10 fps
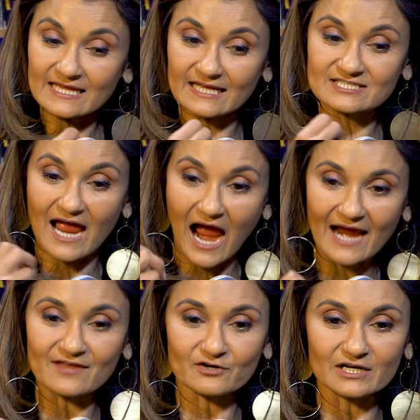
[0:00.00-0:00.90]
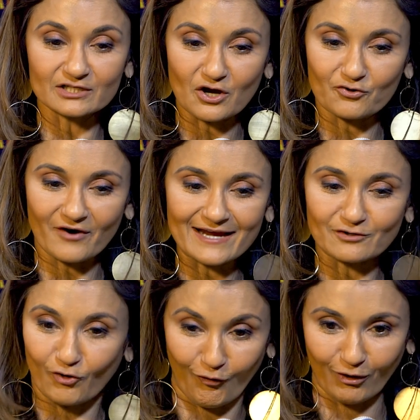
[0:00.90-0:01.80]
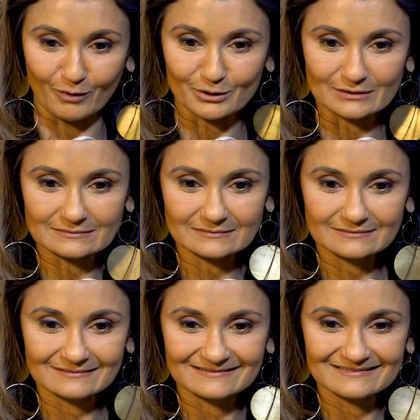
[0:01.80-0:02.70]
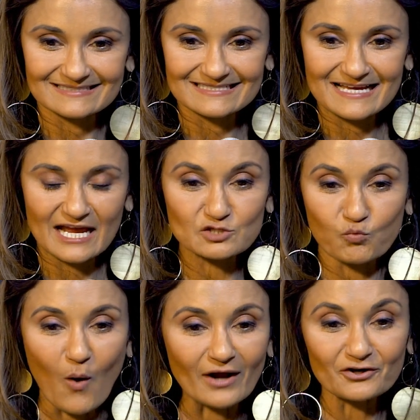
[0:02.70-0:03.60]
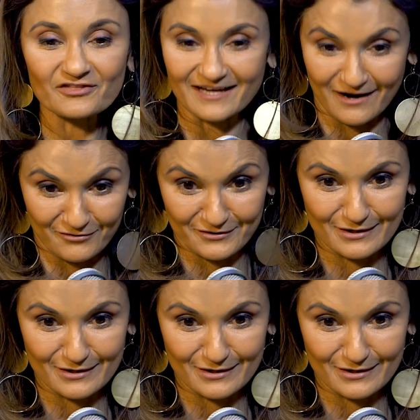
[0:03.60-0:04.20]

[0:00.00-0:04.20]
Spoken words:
think it's either going to go great or horrible. It's one or the other.